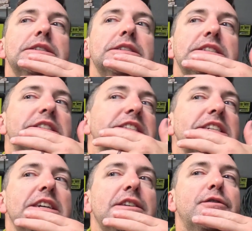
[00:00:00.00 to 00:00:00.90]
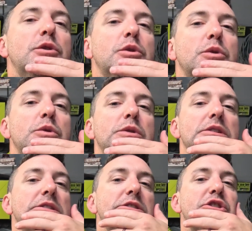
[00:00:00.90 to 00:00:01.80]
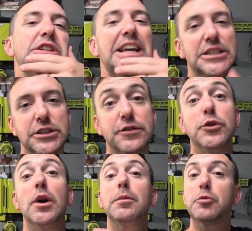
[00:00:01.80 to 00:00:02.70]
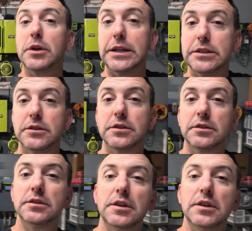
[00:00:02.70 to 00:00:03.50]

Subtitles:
let's say, a few changes, a few upgrades